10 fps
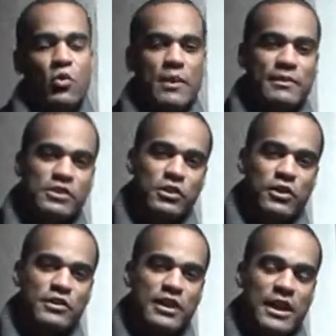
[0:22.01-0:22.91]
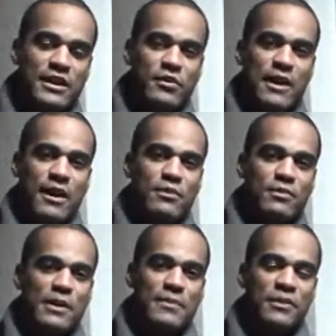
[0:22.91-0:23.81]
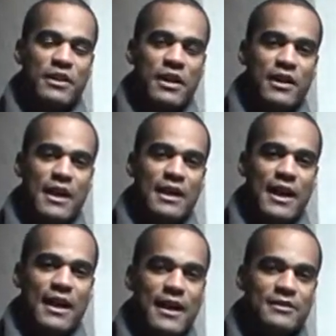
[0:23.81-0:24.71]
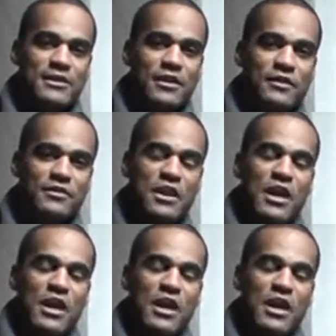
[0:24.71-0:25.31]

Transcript: We must learn to interact with people that are not like ourselves.